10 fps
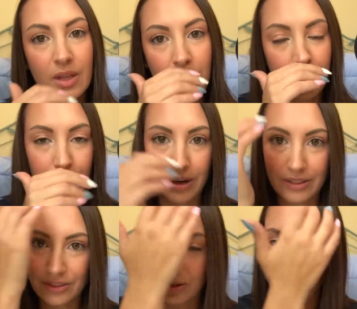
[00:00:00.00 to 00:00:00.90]
All
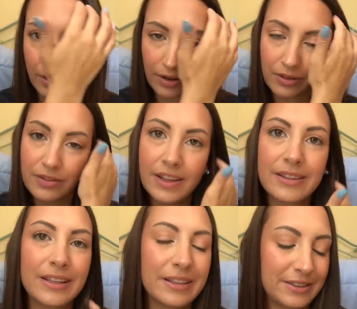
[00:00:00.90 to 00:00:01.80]
right, so out of that
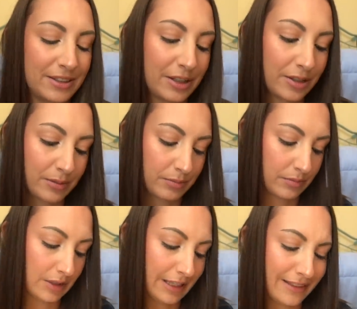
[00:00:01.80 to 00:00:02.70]
list, I
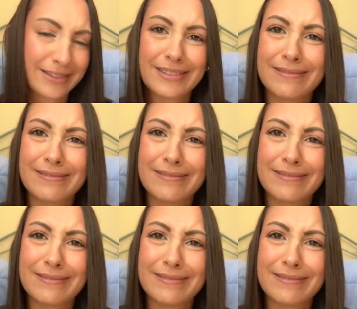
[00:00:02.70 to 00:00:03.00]
list